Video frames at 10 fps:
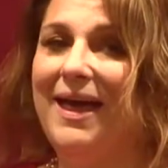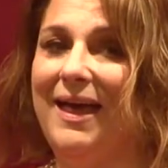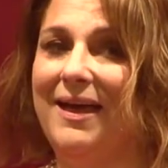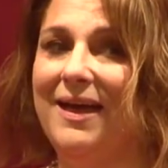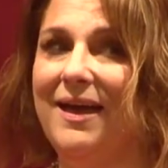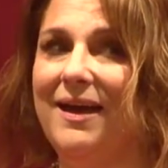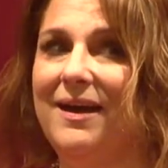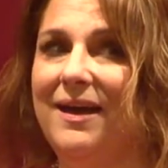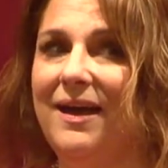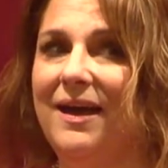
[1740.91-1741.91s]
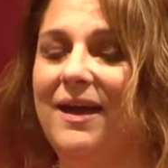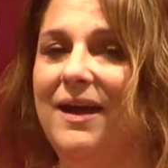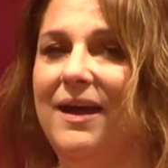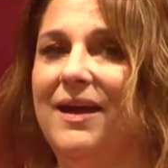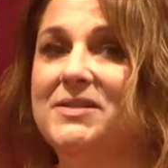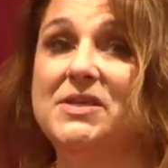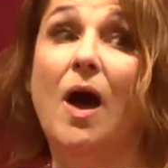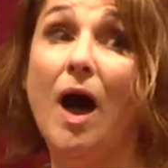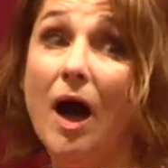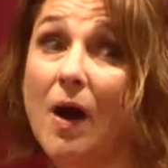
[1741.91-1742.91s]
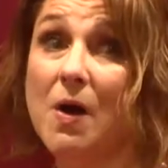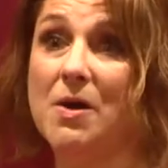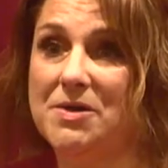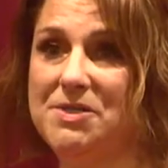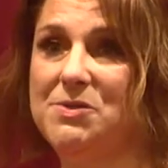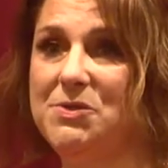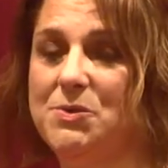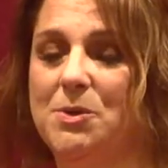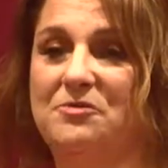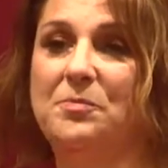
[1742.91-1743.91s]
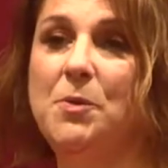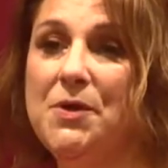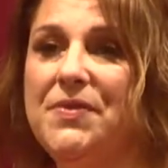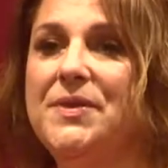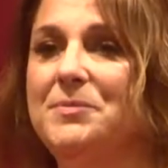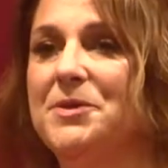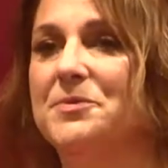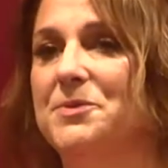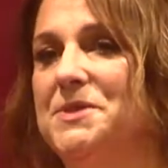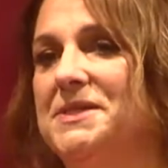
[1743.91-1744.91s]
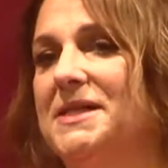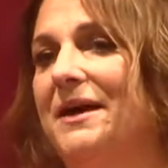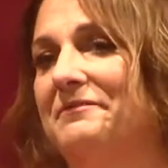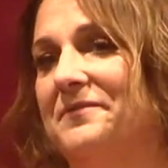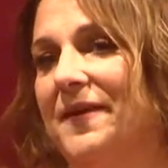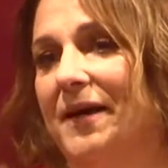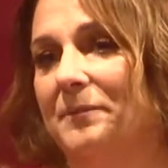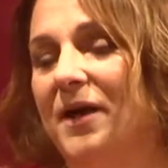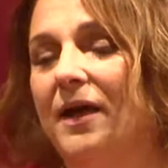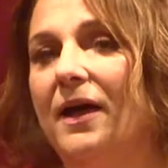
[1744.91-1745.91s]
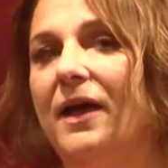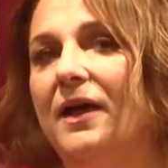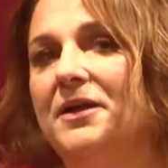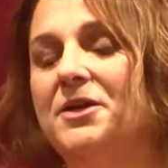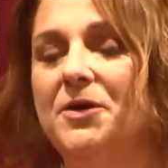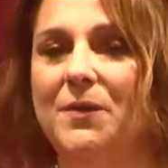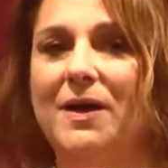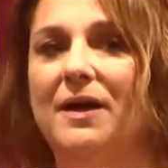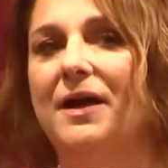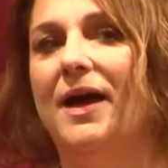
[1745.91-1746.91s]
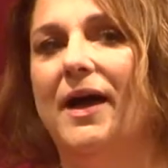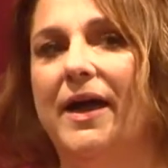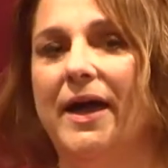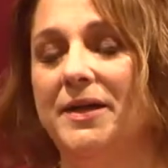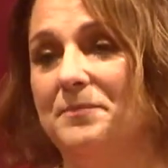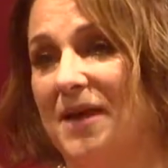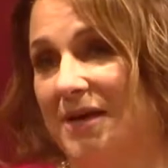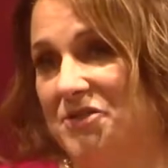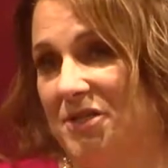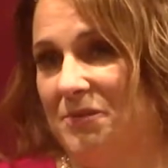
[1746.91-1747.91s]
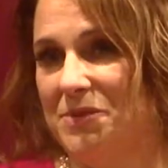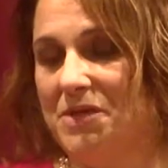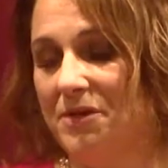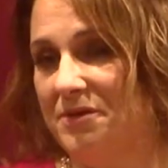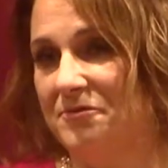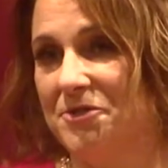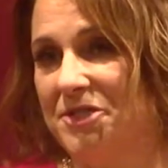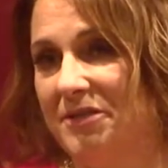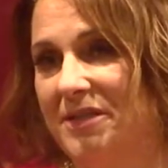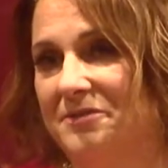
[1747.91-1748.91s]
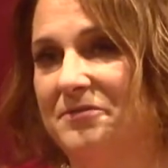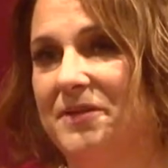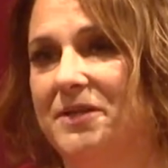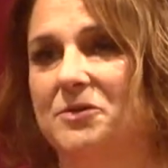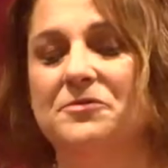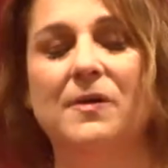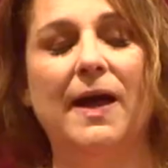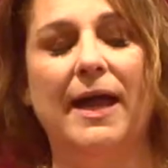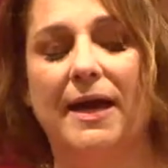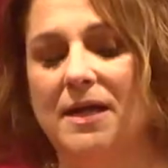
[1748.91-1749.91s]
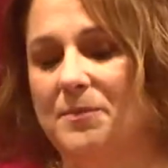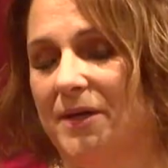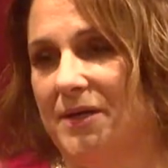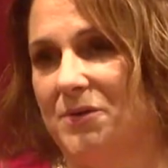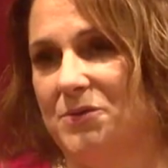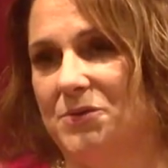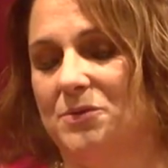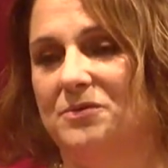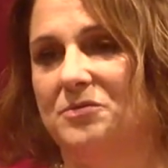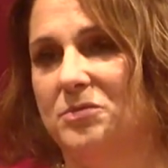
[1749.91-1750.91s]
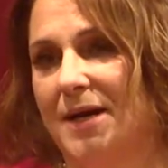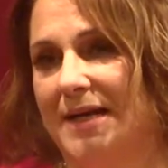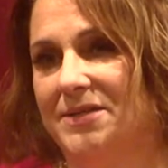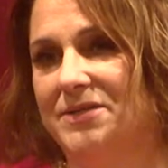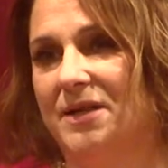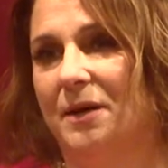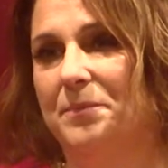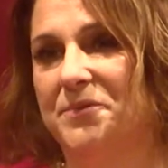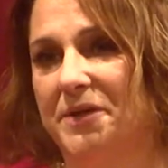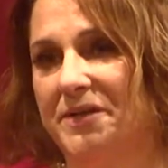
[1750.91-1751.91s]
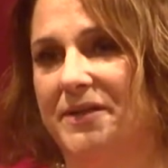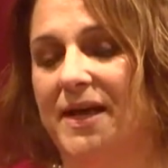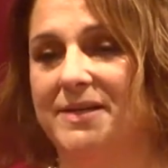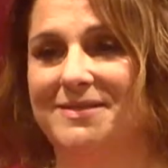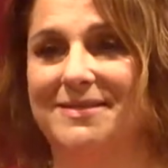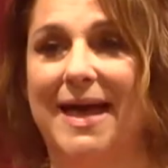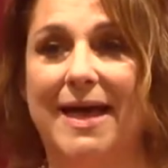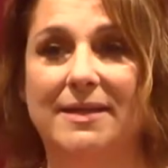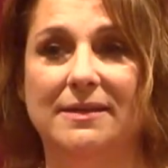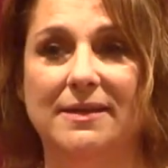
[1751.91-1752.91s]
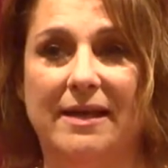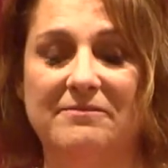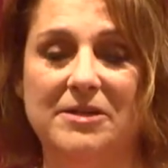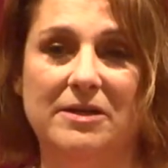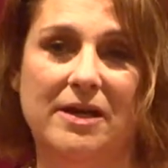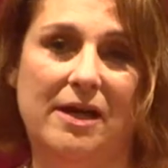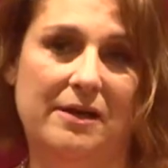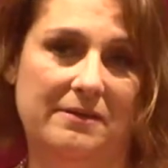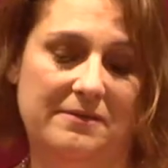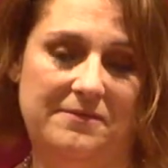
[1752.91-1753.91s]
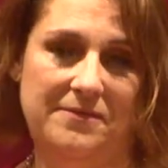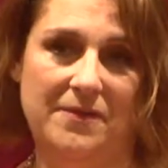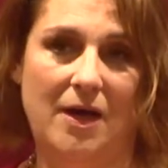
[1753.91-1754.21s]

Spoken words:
and it's hard to sort of put them through stuff. And I'm, you know, I imagine it was hard for Gillian Flynn or for anybody who sort of writes a book that has that level of